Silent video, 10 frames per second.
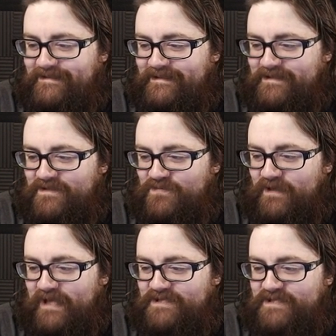I just
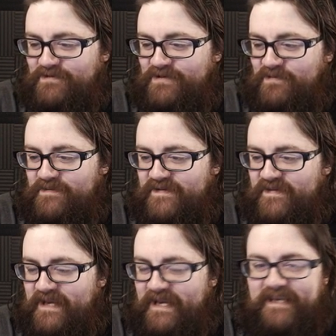realized YouTube was a thing
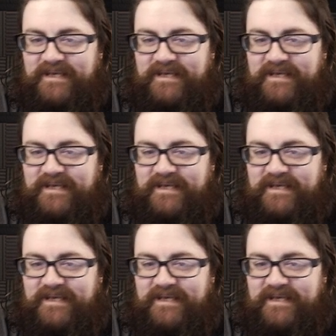again.